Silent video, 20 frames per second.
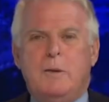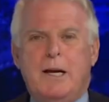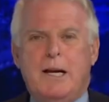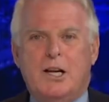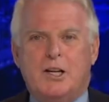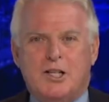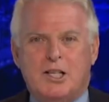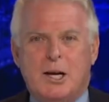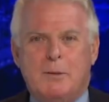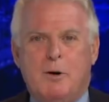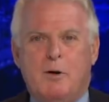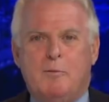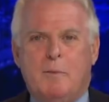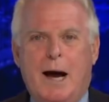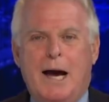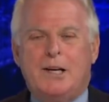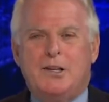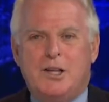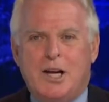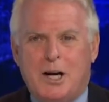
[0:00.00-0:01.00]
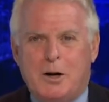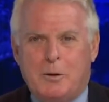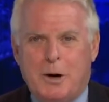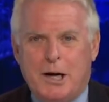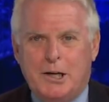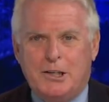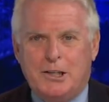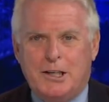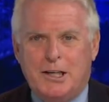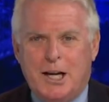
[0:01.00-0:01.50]
me and some of my
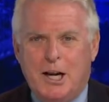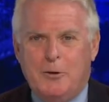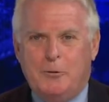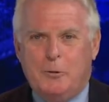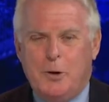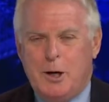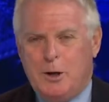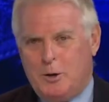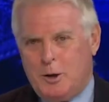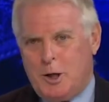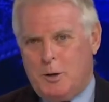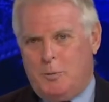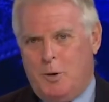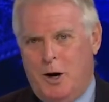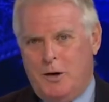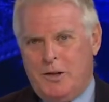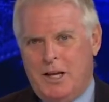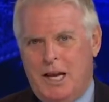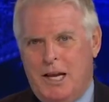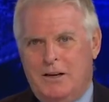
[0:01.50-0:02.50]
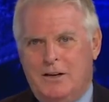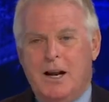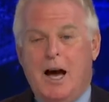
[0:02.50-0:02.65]
generation if we look upon the